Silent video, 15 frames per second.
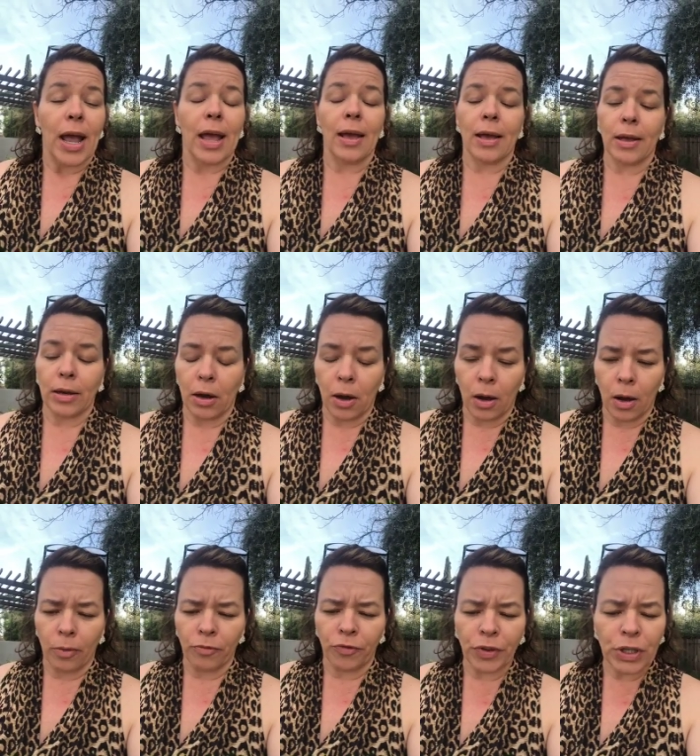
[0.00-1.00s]
and
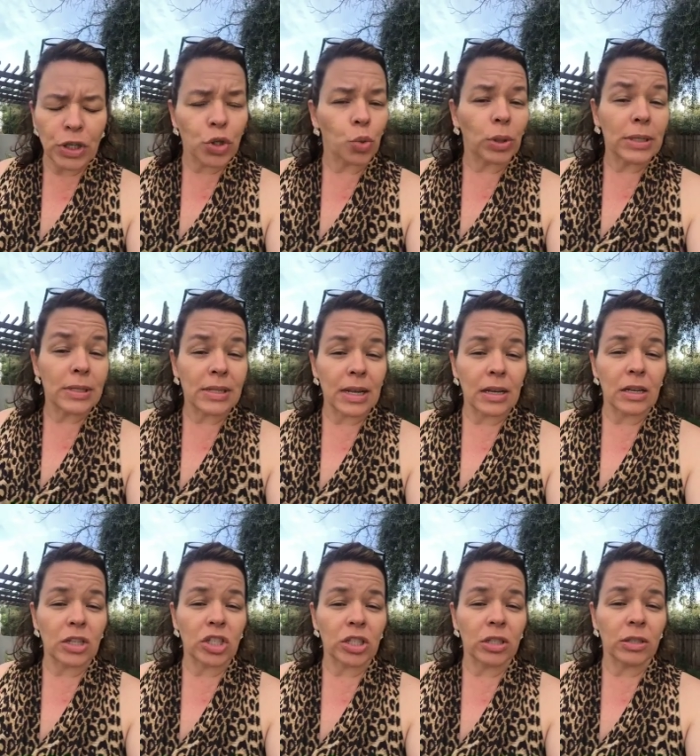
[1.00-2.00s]
um,
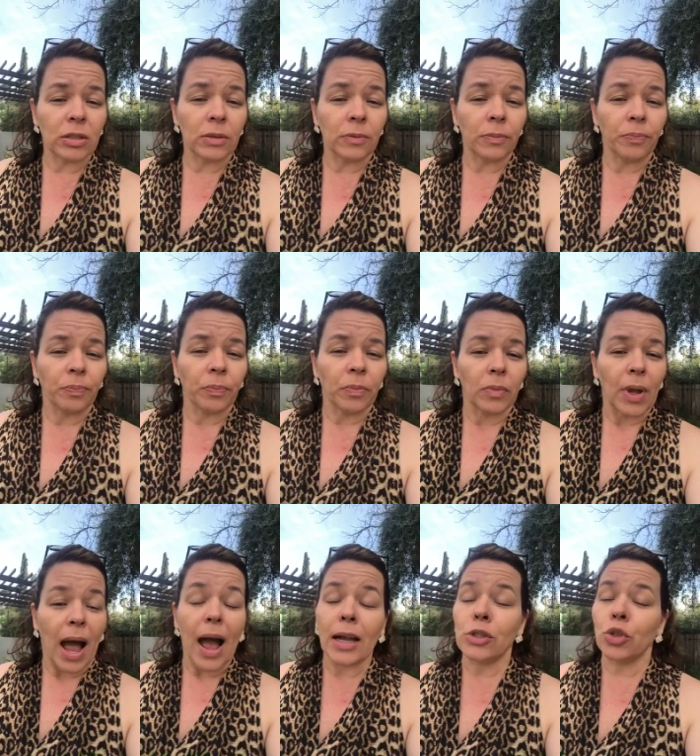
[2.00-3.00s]
visualization
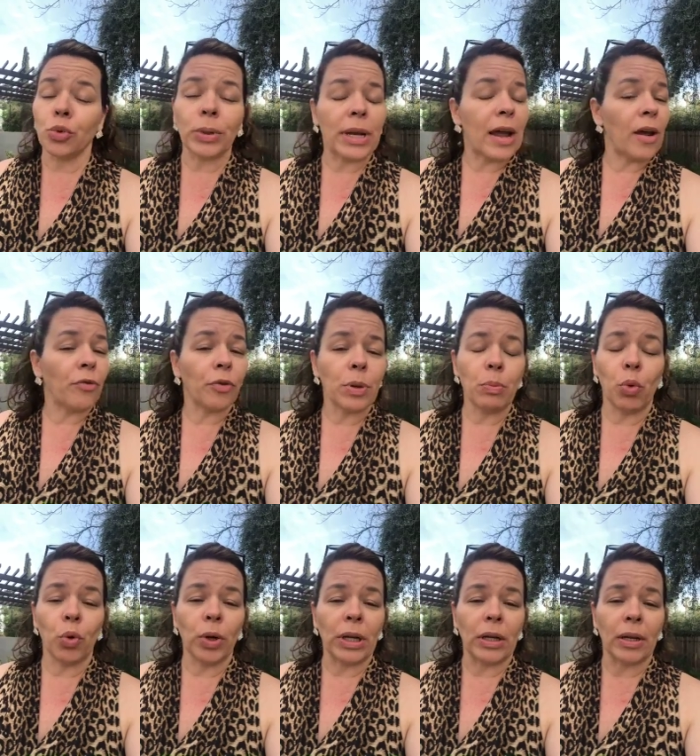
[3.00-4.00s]
I do it every
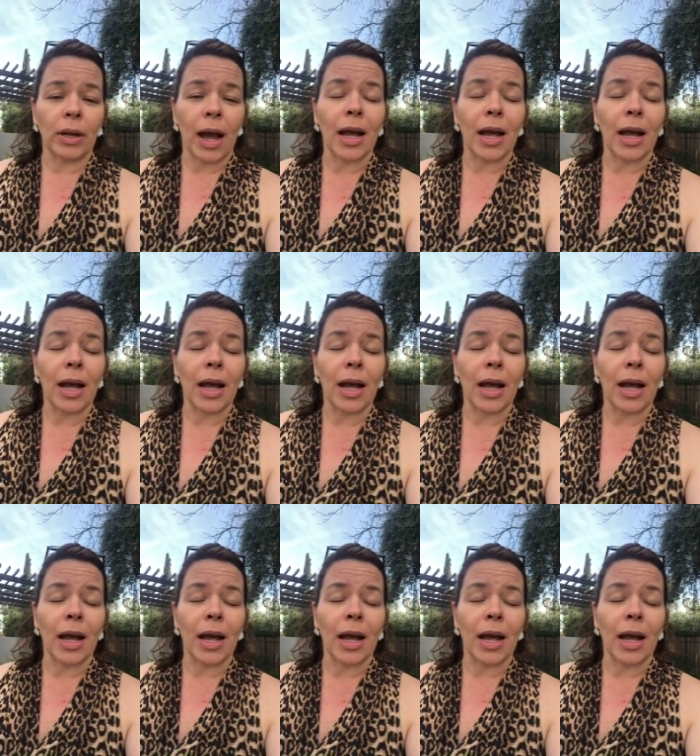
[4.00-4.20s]
morning.